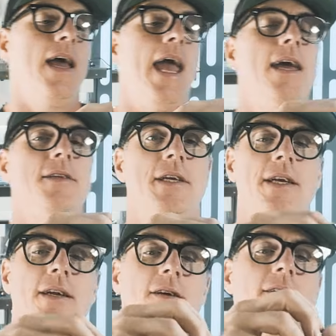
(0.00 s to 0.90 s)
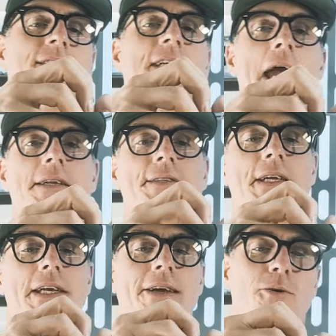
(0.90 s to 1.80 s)
handy,
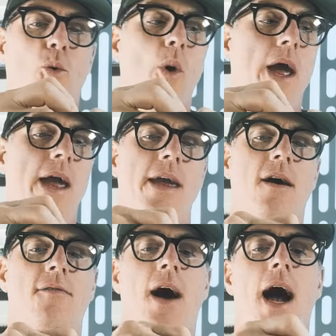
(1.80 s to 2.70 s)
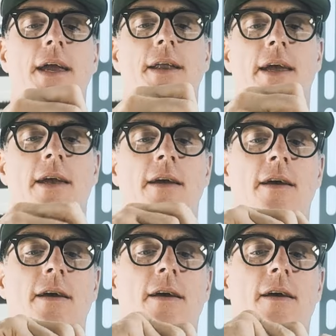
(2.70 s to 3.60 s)
dandy way of hiding
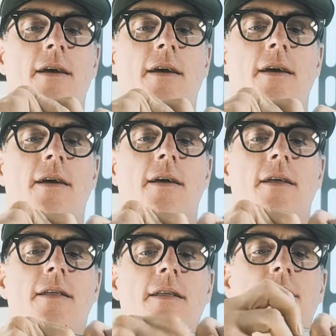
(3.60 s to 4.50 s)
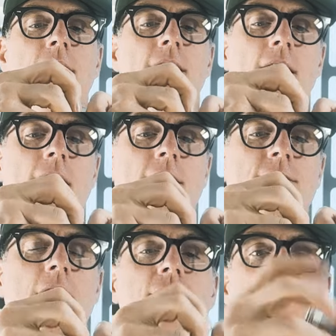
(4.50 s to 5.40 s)
the uh,
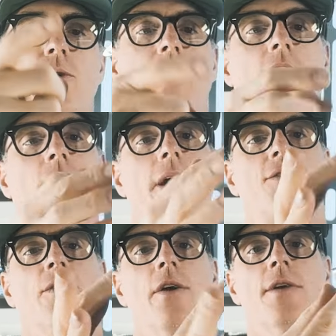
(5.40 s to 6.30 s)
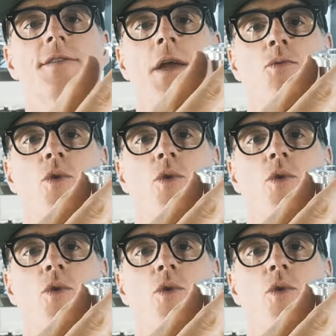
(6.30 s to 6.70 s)
set screw here, right? So there is a